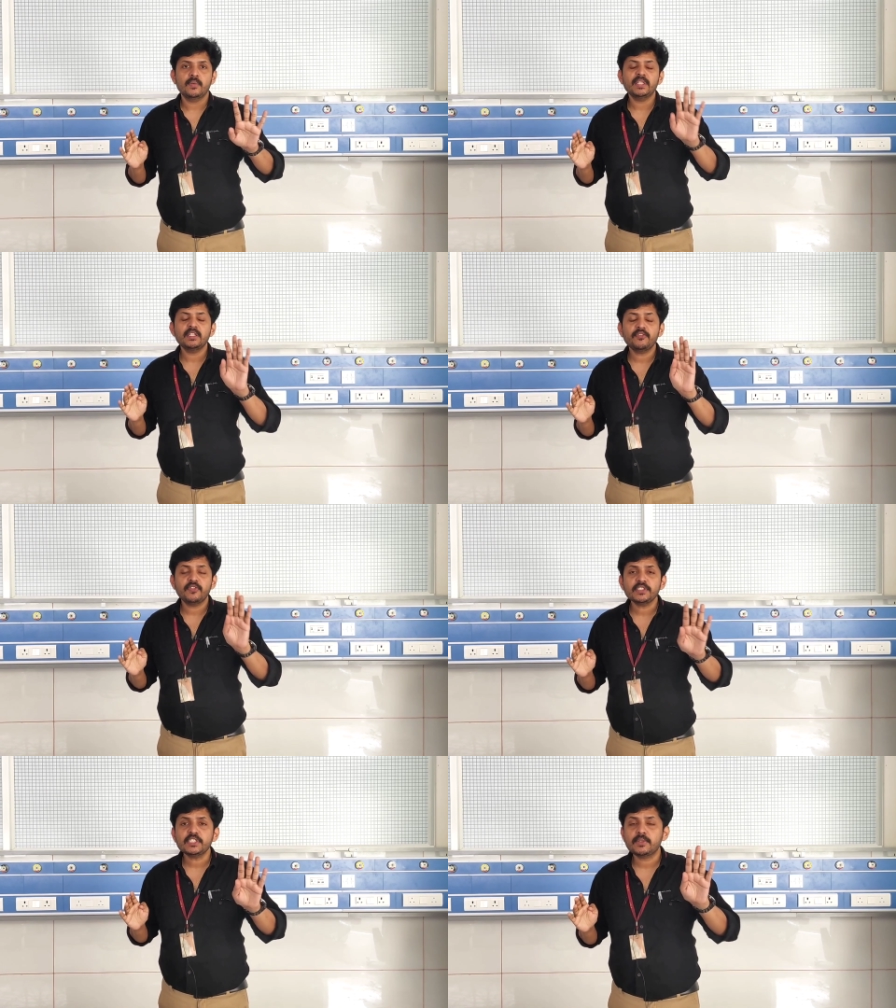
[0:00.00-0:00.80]
Within the
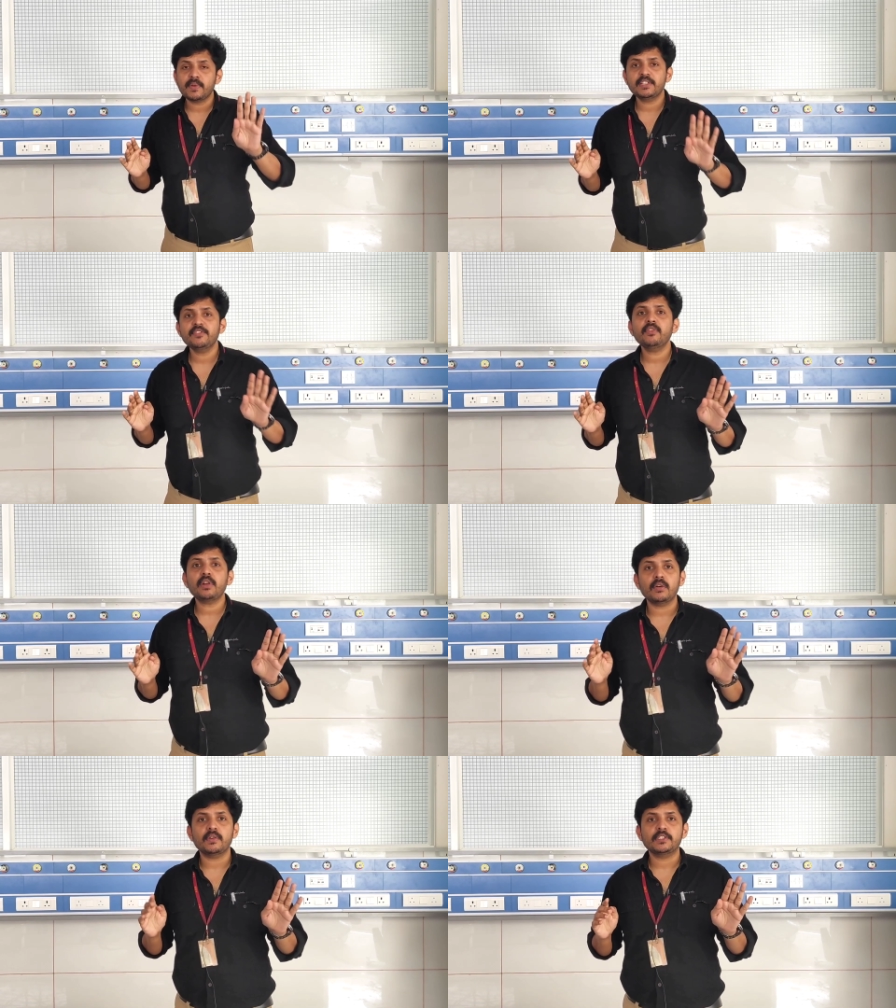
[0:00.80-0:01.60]
first
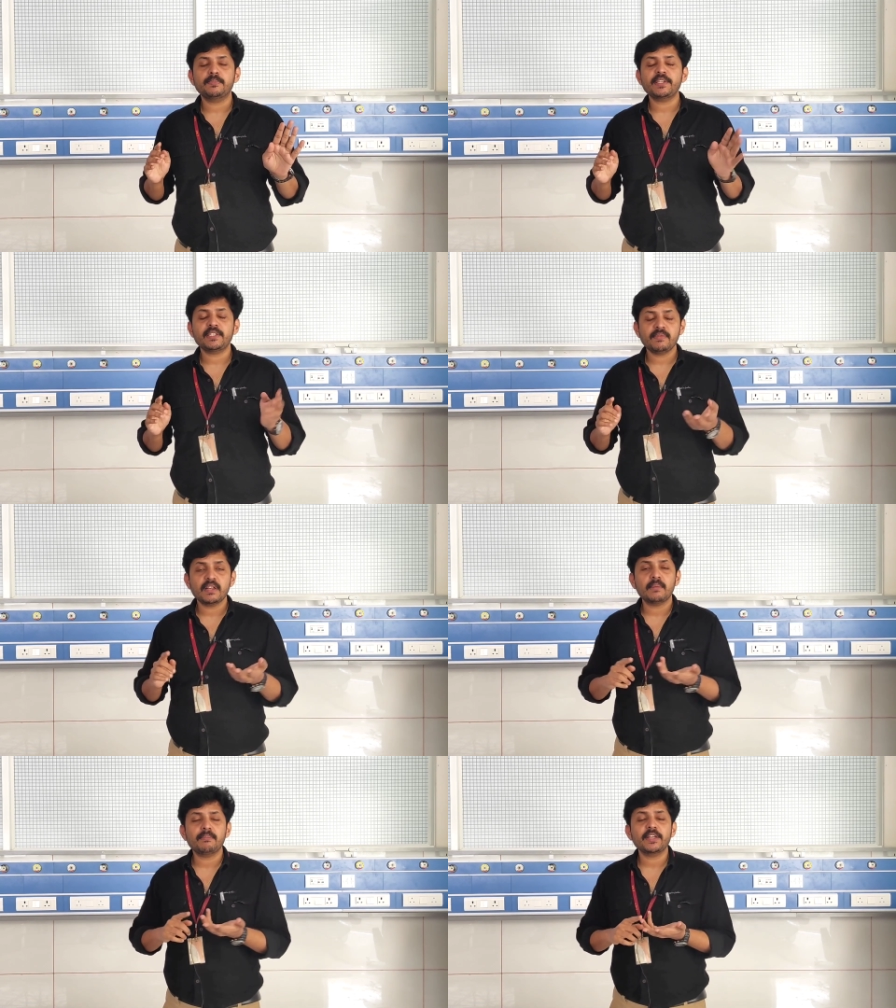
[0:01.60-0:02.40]
24 hours, patient
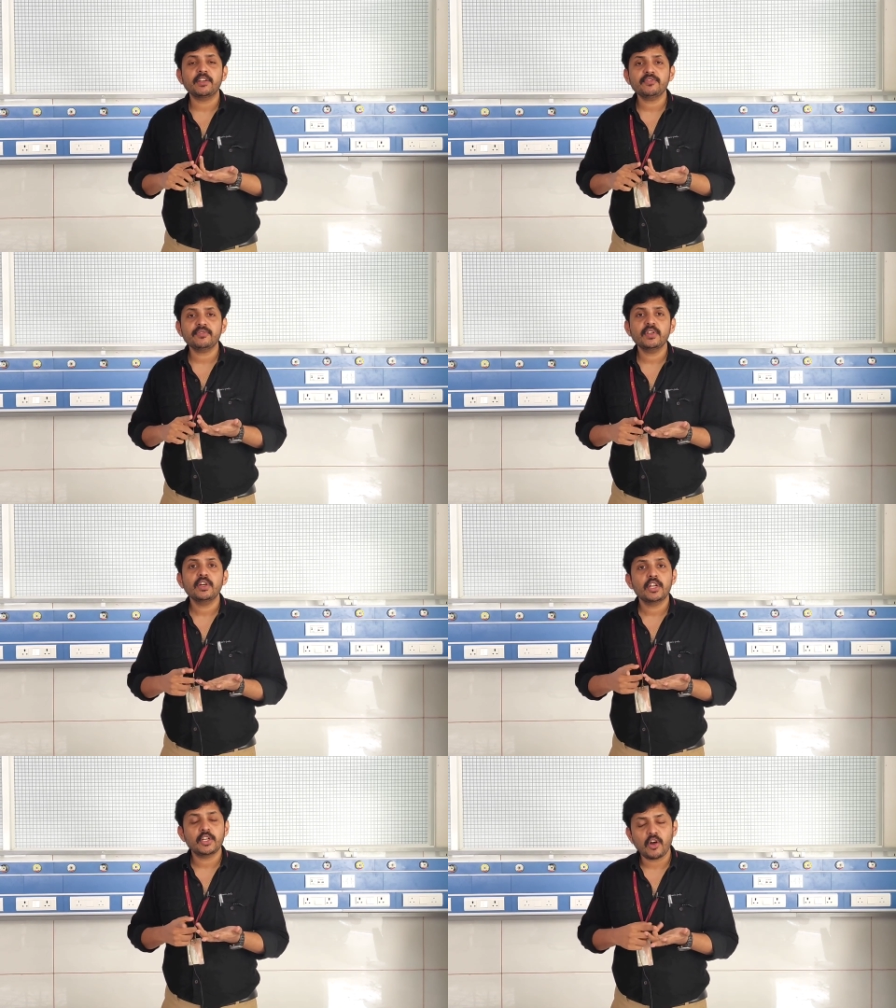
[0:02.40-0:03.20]
will complain of
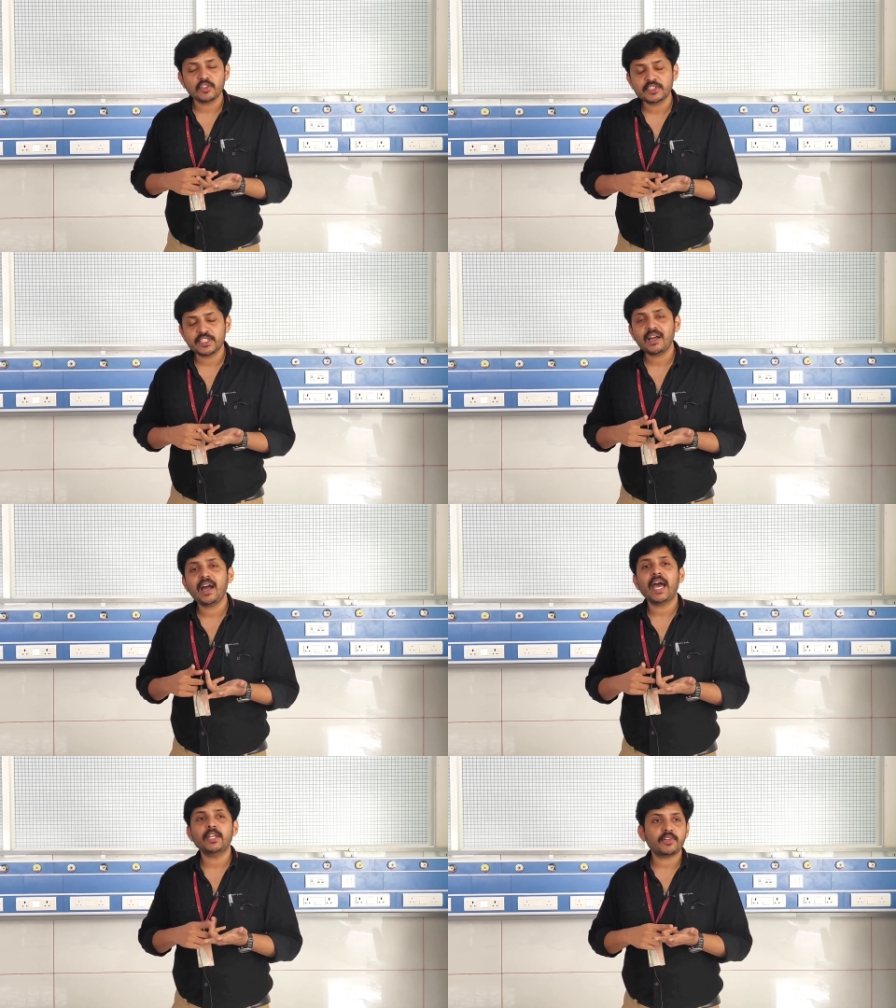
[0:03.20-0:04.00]

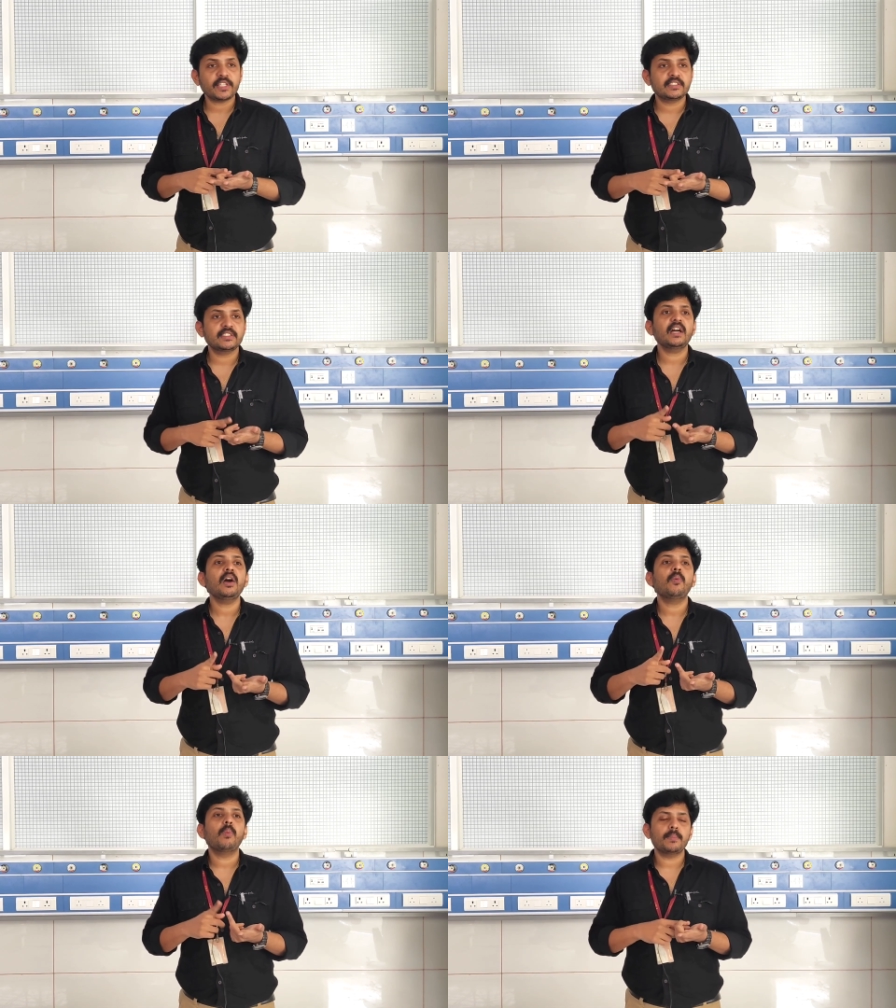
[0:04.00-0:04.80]
nausea,
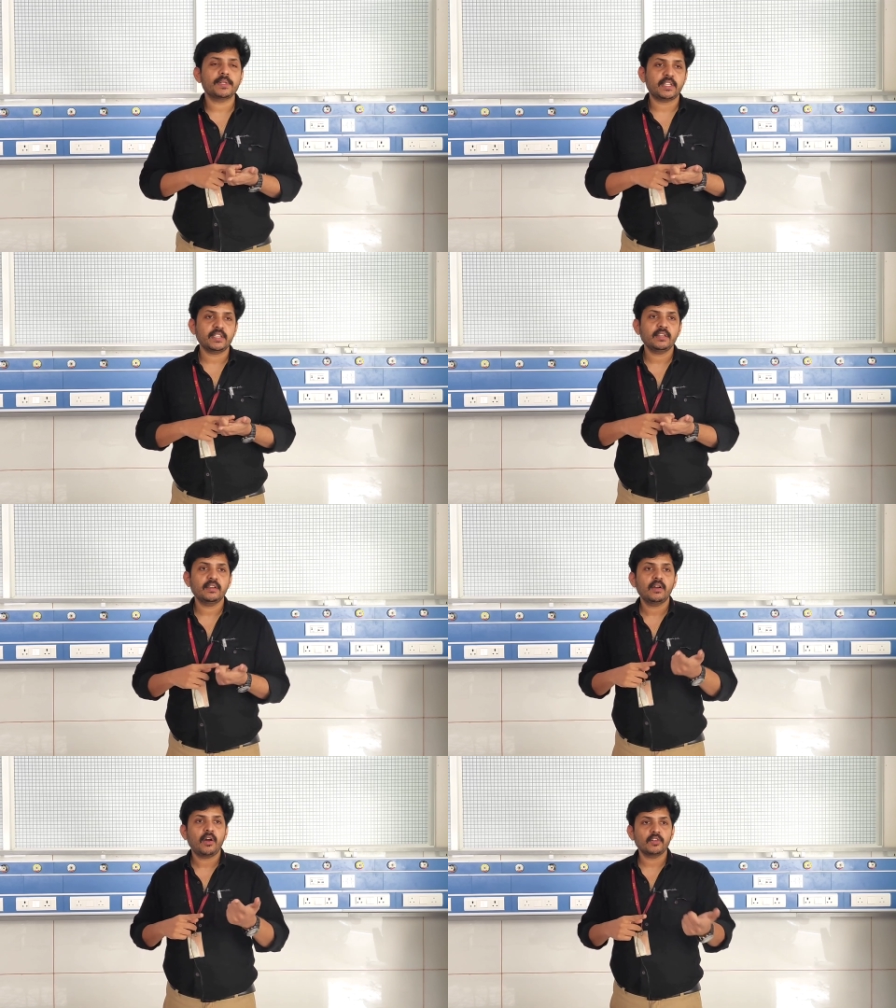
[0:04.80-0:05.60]
anorexia, vomiting,
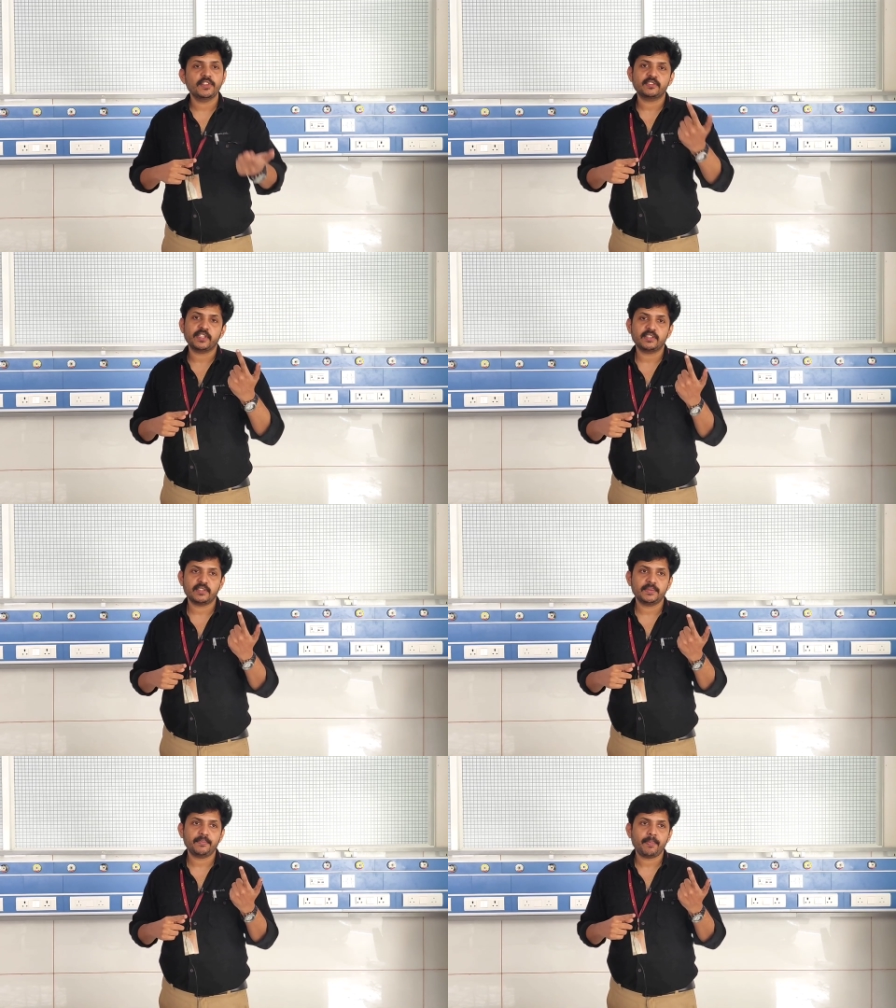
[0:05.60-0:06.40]
all these things.